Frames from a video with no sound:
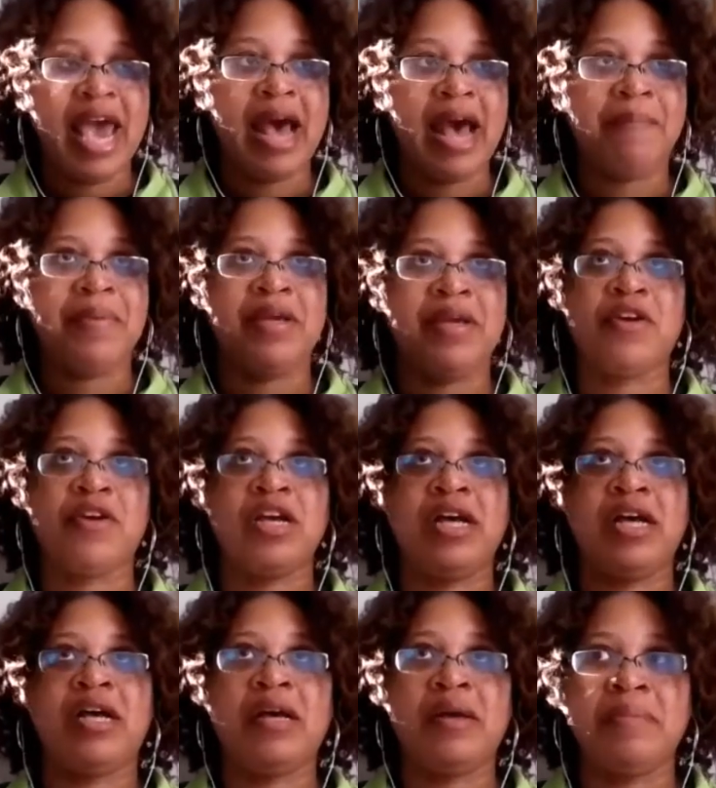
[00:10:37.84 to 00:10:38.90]
happen or
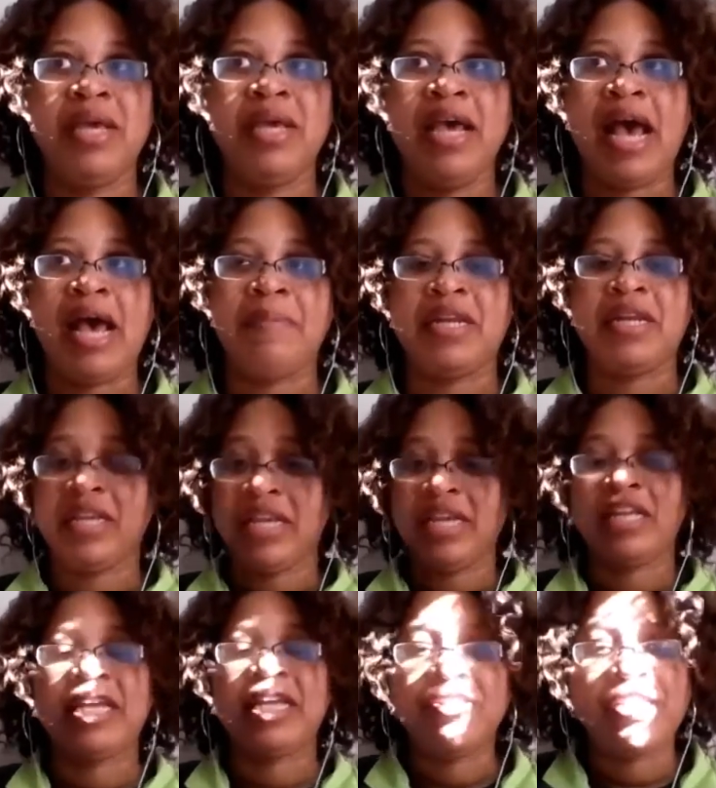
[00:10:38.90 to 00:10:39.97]
come. I mean, again,
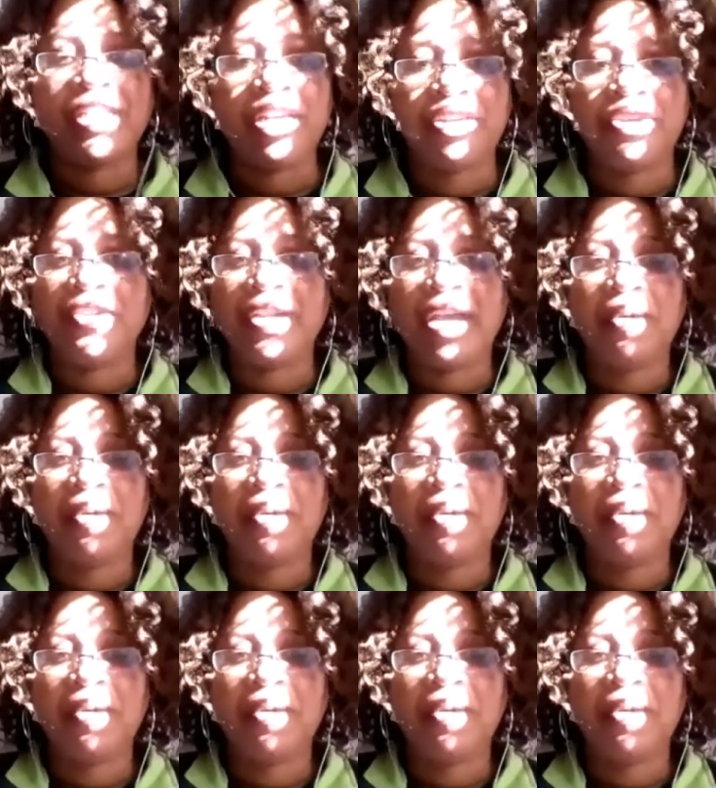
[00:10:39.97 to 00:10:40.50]
like you say, you